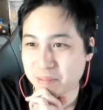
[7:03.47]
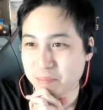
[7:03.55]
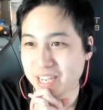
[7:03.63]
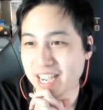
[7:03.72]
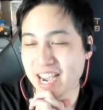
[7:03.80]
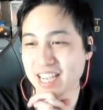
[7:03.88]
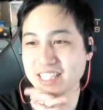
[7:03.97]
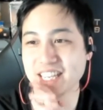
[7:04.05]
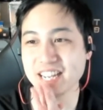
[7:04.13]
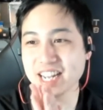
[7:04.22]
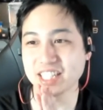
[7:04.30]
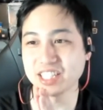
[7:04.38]
But yeah, I
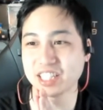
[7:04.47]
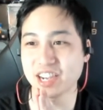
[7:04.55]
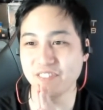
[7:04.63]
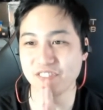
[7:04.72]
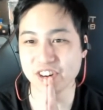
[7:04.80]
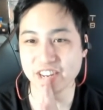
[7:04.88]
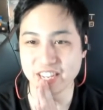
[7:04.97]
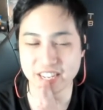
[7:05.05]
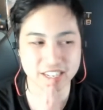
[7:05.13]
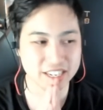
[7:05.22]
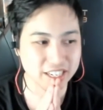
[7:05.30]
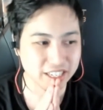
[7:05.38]
stayed at the Comfort
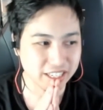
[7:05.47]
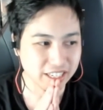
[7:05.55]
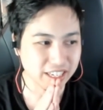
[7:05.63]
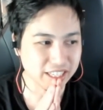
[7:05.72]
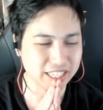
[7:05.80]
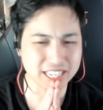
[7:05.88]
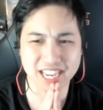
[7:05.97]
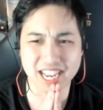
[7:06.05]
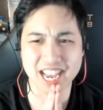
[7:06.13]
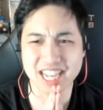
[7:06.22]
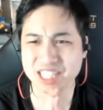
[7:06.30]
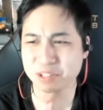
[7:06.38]
Inn. I think it
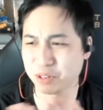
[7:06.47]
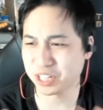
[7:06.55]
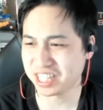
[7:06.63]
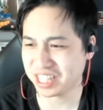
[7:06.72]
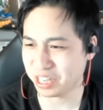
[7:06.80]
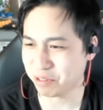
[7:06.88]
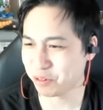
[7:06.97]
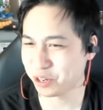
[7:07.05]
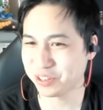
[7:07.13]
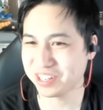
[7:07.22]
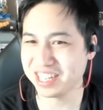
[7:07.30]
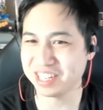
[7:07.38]
had the word
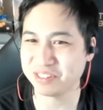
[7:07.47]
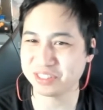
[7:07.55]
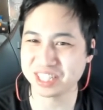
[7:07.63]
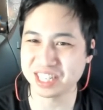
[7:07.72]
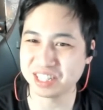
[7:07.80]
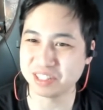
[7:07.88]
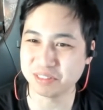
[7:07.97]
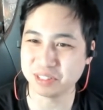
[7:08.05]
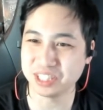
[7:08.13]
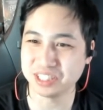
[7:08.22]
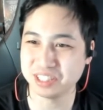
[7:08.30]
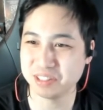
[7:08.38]
SeaWorld in it. It was kind of
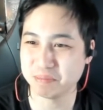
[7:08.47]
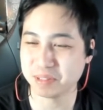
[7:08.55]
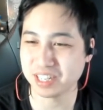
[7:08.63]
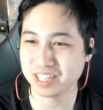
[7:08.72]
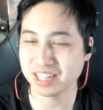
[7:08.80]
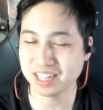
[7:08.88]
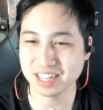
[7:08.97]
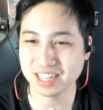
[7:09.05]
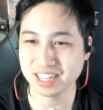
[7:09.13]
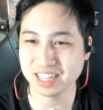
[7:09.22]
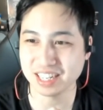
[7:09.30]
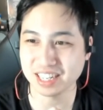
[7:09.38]
weird, but
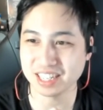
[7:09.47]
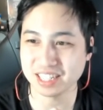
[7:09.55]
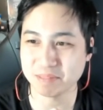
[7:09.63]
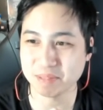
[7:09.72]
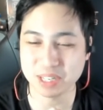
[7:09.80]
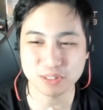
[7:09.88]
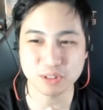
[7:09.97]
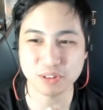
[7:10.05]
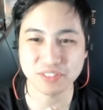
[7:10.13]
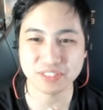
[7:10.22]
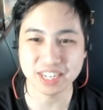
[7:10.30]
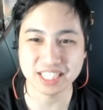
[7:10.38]
um, I don't know
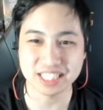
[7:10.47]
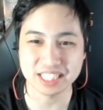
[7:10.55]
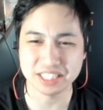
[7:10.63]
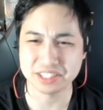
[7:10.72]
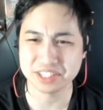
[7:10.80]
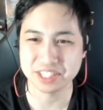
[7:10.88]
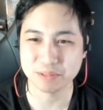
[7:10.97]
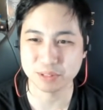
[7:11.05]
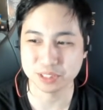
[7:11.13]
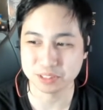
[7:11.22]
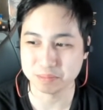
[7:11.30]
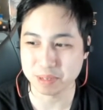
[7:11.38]
if it was actually near
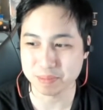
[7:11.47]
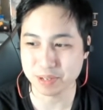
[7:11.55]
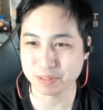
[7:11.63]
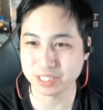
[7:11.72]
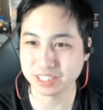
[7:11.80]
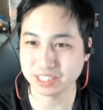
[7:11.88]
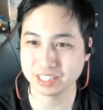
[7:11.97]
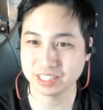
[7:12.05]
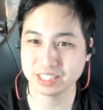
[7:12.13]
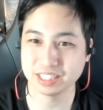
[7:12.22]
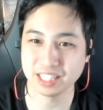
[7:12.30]
SeaWorld. Maybe it was.